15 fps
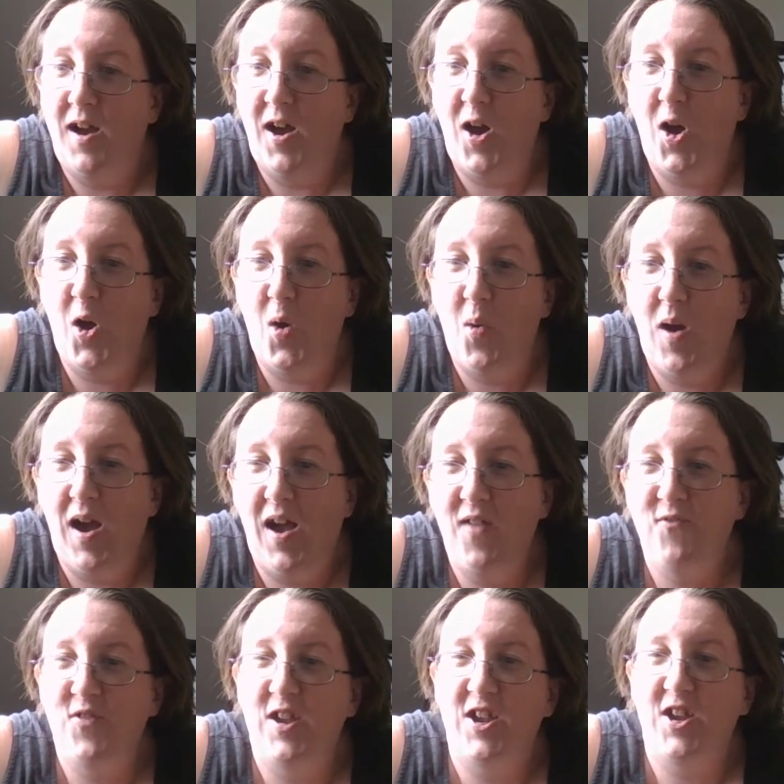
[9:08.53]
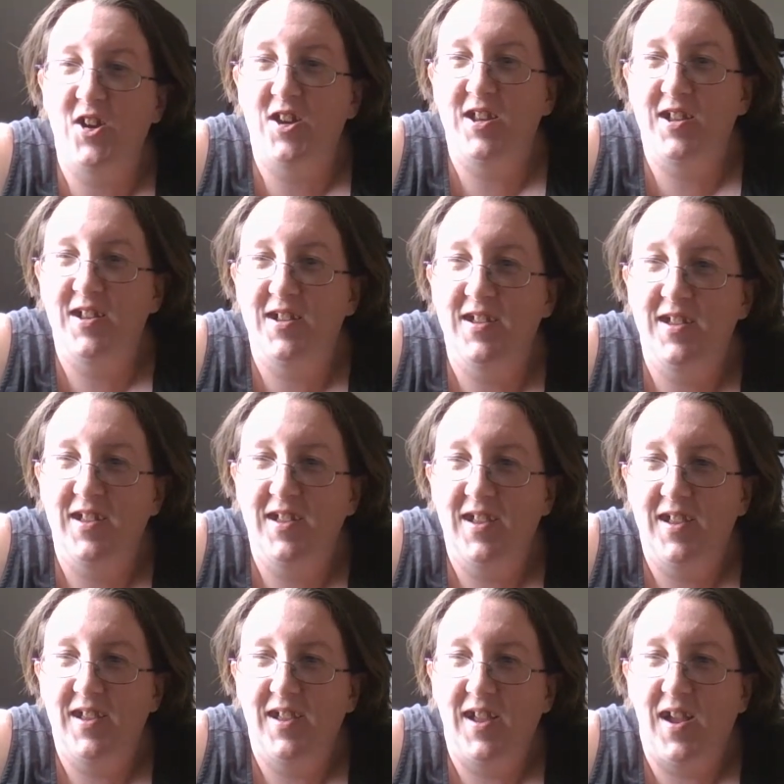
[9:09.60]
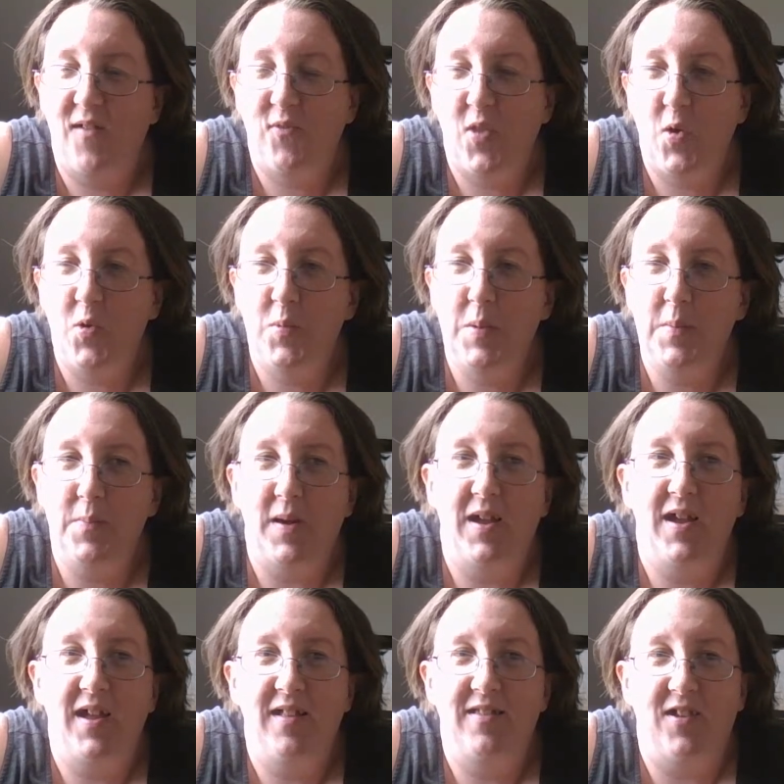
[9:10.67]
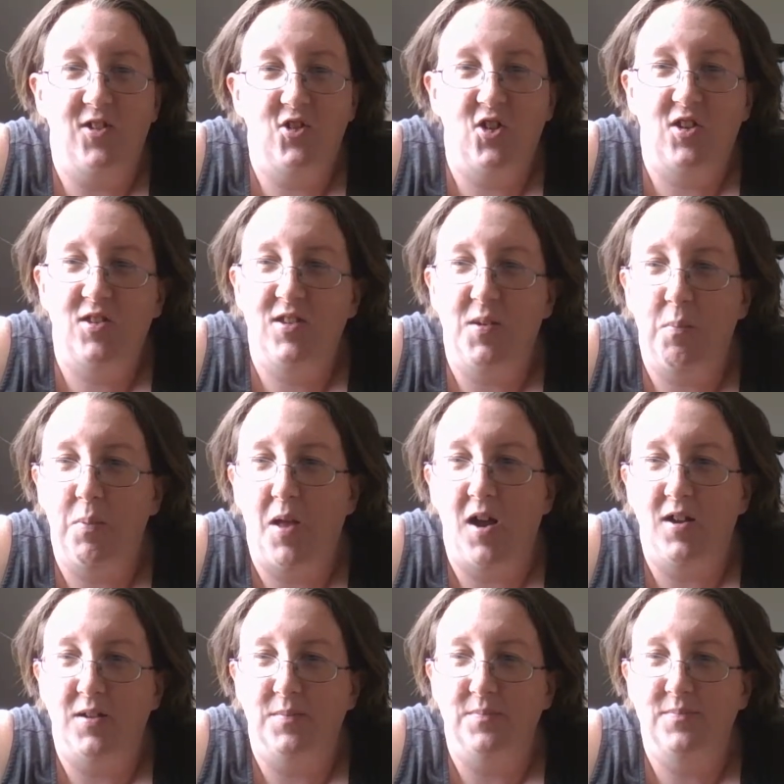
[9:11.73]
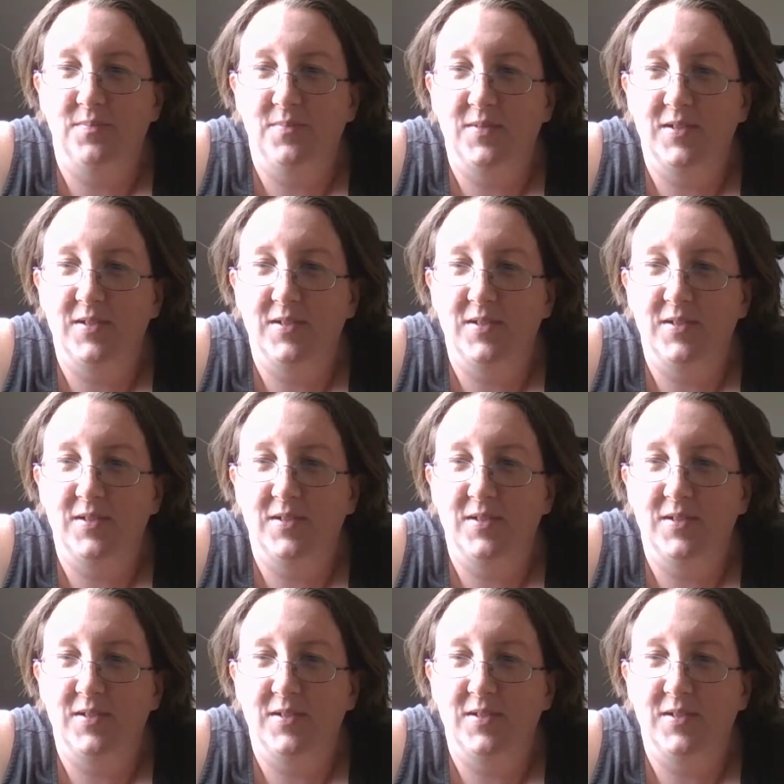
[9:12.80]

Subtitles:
Oh, I figured. If they want to be buttheads, I'll just block them.